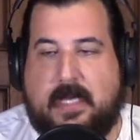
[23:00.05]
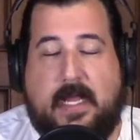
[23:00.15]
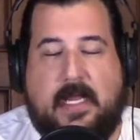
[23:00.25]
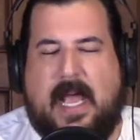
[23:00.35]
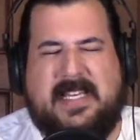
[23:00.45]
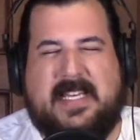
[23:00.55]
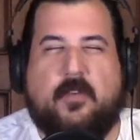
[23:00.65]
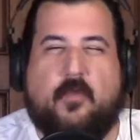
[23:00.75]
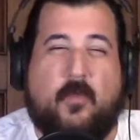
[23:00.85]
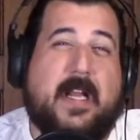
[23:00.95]
I
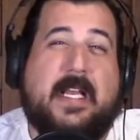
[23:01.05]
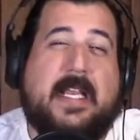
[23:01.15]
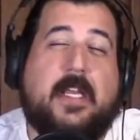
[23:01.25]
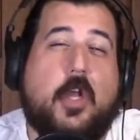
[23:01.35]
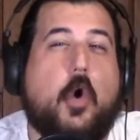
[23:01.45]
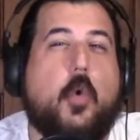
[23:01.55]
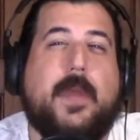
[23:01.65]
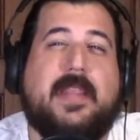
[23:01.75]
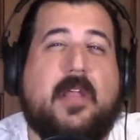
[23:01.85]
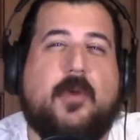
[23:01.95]
didn't really know
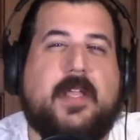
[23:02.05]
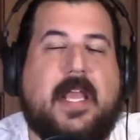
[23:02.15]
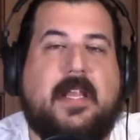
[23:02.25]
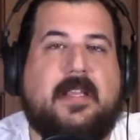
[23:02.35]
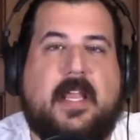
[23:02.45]
when they were getting